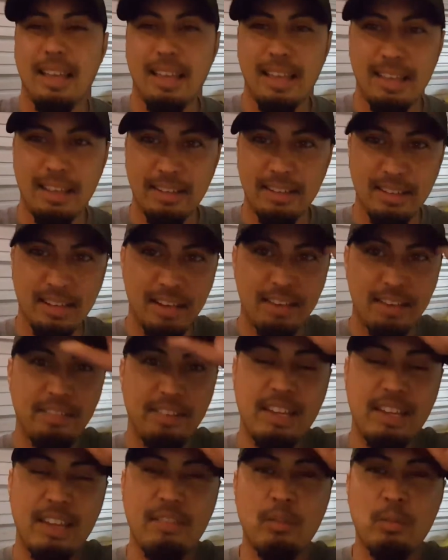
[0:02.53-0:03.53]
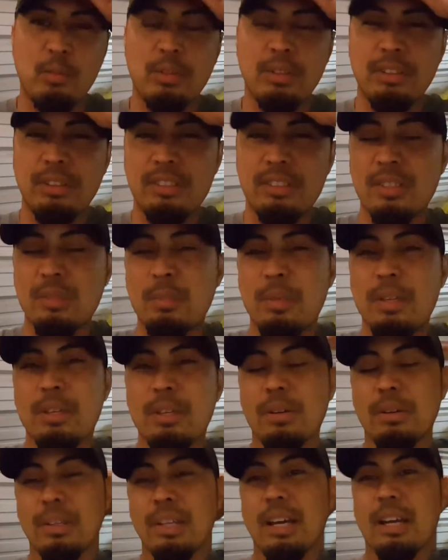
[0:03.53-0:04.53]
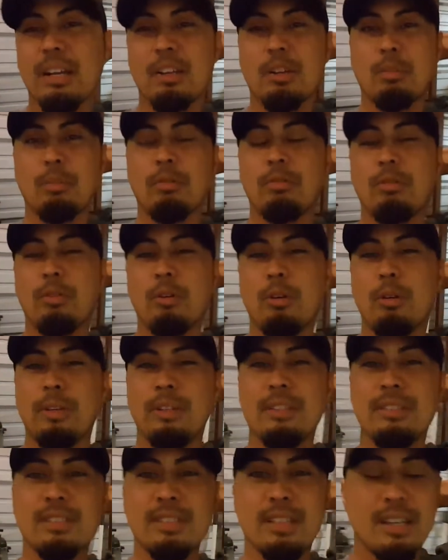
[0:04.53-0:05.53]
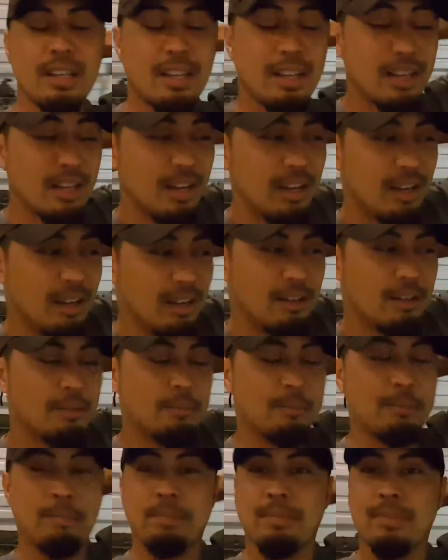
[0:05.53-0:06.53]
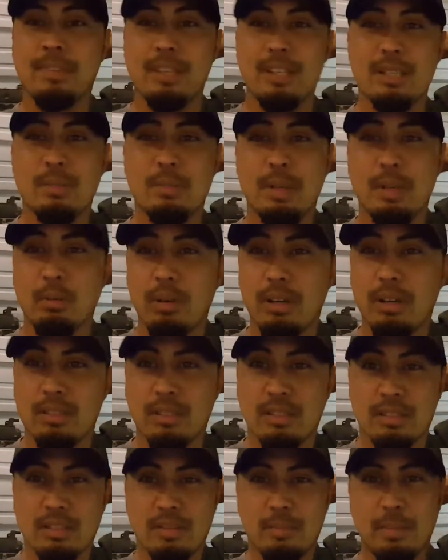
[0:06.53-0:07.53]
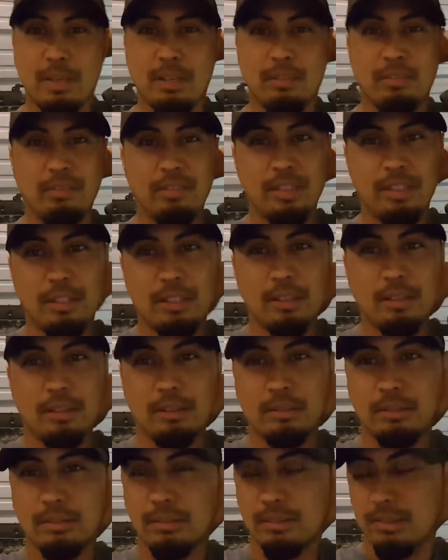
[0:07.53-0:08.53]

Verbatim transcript: Hey, good evening everyone. This is Miko, Yariko Performance. Um, it's been a while since I've made a video.